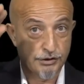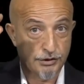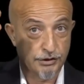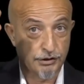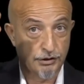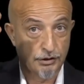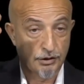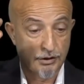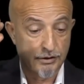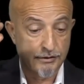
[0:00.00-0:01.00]
You are
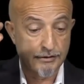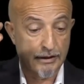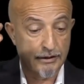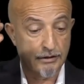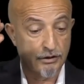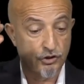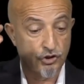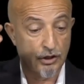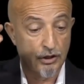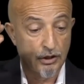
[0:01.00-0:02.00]
at the top,
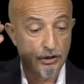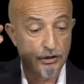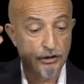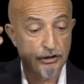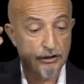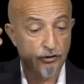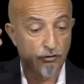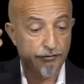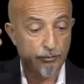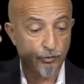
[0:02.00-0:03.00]
your wife is
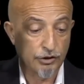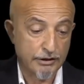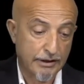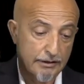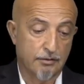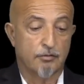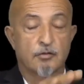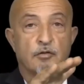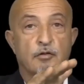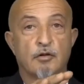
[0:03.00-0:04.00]
here at the
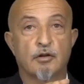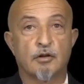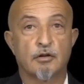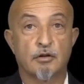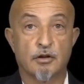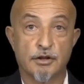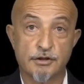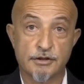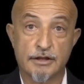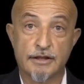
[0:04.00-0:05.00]
bottom. When
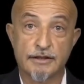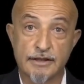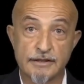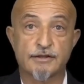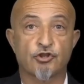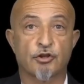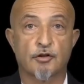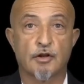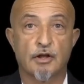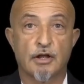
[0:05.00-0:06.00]
this rebelled,
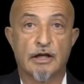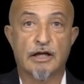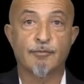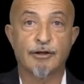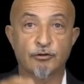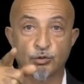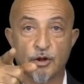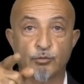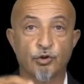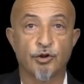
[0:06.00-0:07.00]
slap it.
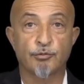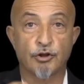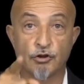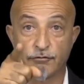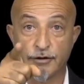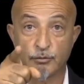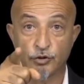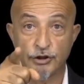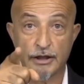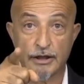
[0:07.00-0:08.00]
This
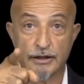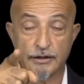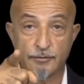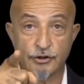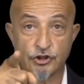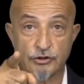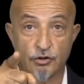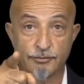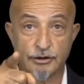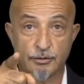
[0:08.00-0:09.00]
means she is under
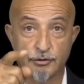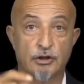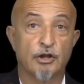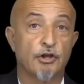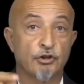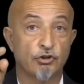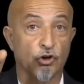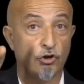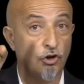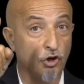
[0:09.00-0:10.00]
you. If I
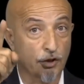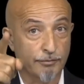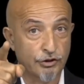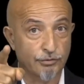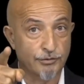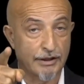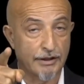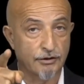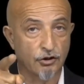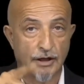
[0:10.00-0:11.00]
tell you that I'll
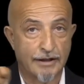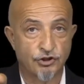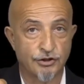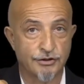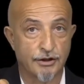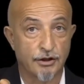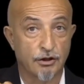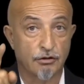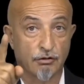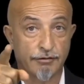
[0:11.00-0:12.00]
punish you if you
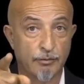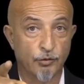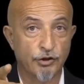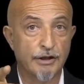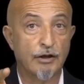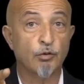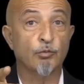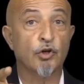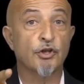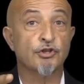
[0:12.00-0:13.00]
rebelled, or I'll
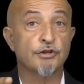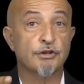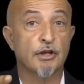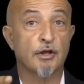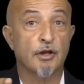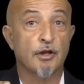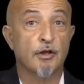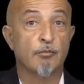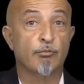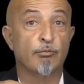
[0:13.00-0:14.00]
get angry on
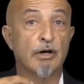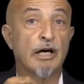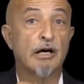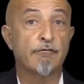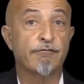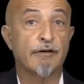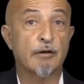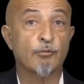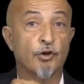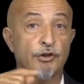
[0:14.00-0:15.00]
you, or anything
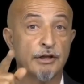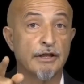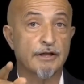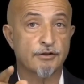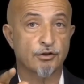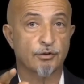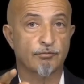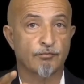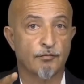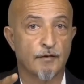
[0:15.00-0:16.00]
else,
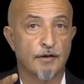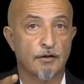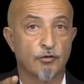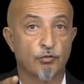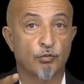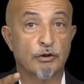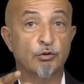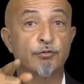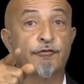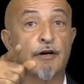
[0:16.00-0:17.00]
do not rebel
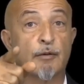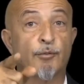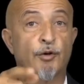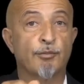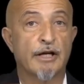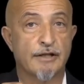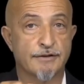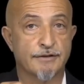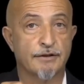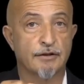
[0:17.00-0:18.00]
means that I'm
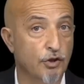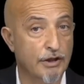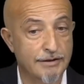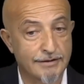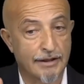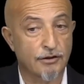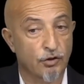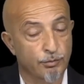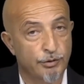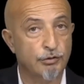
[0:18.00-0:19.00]
the one who
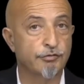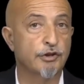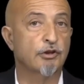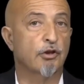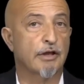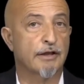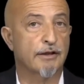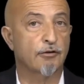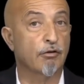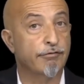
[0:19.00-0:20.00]
commands, and
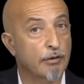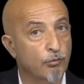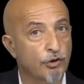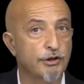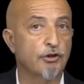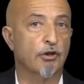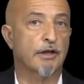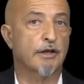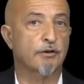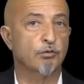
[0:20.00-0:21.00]
you are the
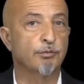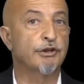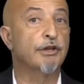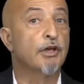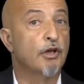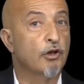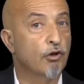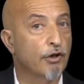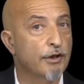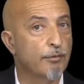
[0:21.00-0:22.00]
obedient. If your wife